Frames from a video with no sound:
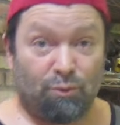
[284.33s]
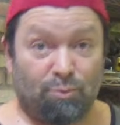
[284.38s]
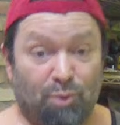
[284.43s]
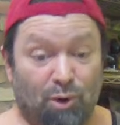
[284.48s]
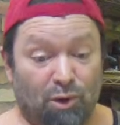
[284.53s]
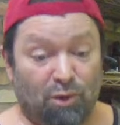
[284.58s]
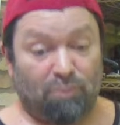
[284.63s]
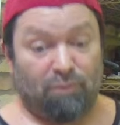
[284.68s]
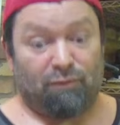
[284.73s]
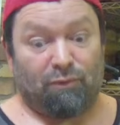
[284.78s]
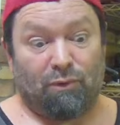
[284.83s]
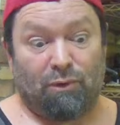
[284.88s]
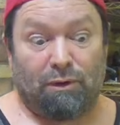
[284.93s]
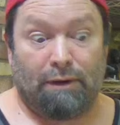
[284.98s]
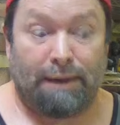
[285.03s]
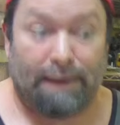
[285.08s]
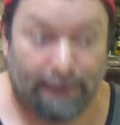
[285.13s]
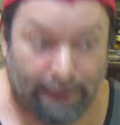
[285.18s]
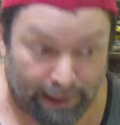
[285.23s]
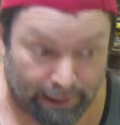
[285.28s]
with Burl before.
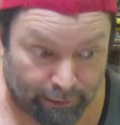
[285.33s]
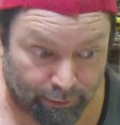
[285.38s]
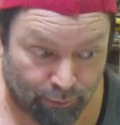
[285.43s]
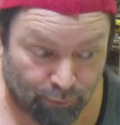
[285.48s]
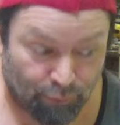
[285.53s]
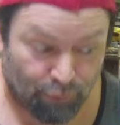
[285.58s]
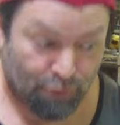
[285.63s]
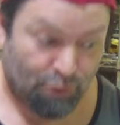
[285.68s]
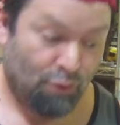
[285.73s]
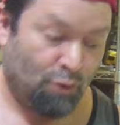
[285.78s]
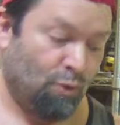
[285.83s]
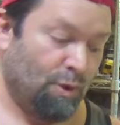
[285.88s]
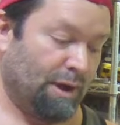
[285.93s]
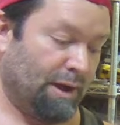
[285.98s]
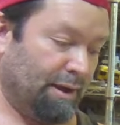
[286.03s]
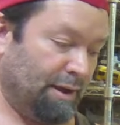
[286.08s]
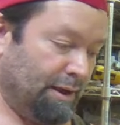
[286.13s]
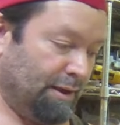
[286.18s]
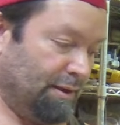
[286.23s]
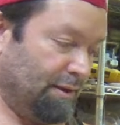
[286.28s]
I don't know what
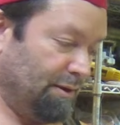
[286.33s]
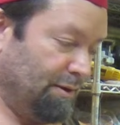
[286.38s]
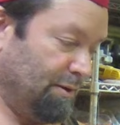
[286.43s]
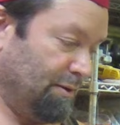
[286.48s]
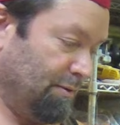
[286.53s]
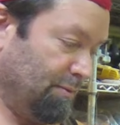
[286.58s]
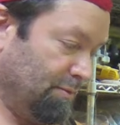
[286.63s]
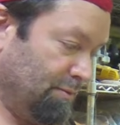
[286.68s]
I need to do.